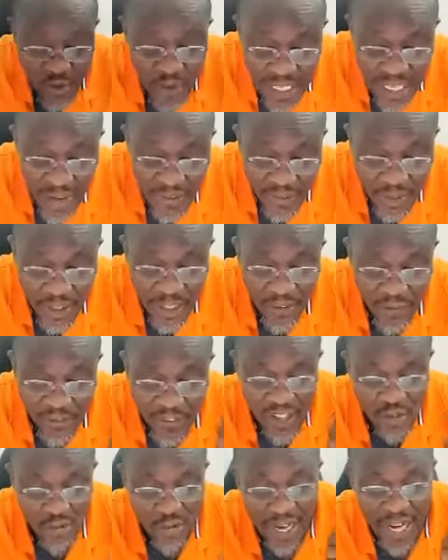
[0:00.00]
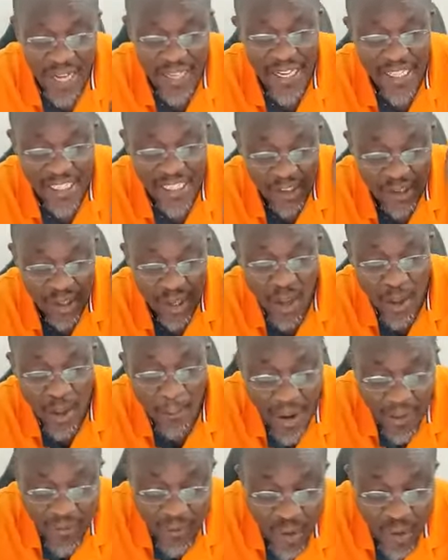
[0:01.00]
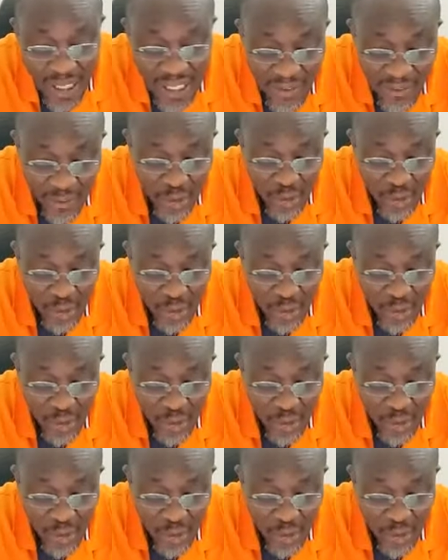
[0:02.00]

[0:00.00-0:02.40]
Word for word: 11, the first one I read is Matthew 11,